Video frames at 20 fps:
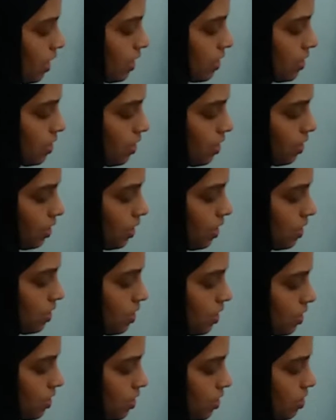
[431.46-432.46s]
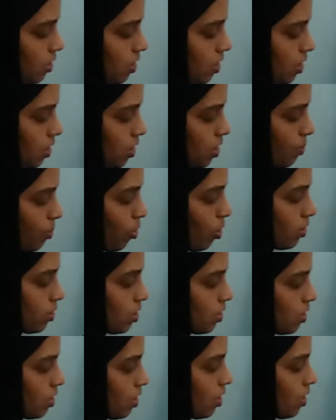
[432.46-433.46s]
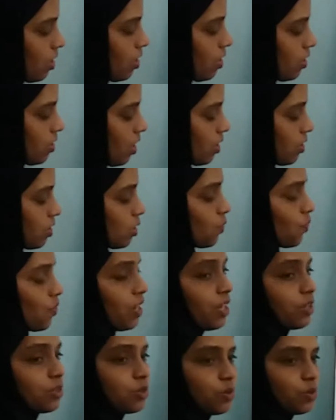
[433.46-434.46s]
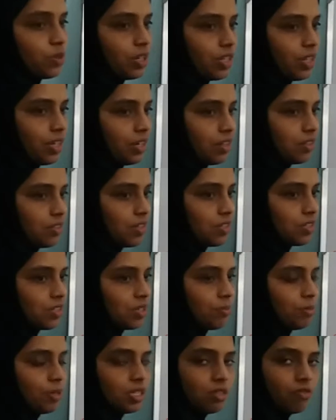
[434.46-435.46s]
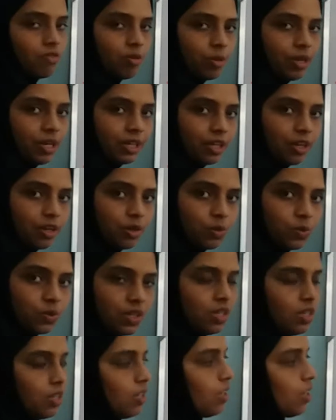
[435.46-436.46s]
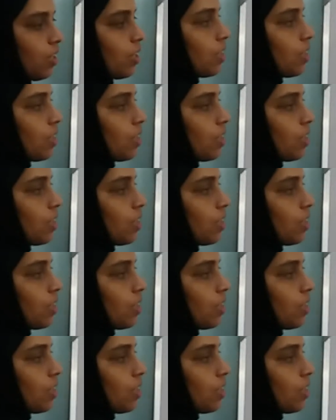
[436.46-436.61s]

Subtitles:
Next critical section, the process successfully executed the intersection means it will be enter into the